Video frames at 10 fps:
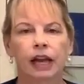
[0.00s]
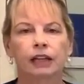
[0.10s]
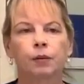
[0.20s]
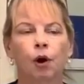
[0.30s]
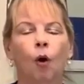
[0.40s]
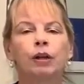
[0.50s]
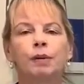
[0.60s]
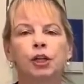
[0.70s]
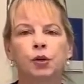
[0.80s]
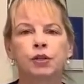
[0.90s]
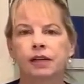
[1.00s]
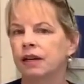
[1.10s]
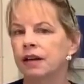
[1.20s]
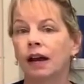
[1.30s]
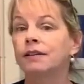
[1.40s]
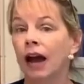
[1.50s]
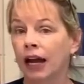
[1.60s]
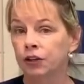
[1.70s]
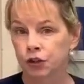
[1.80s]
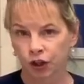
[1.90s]
likely would only be used in a
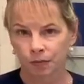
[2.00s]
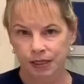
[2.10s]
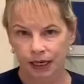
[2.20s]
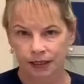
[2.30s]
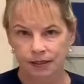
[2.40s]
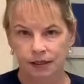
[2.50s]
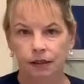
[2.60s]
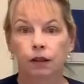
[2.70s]
dire circumstance,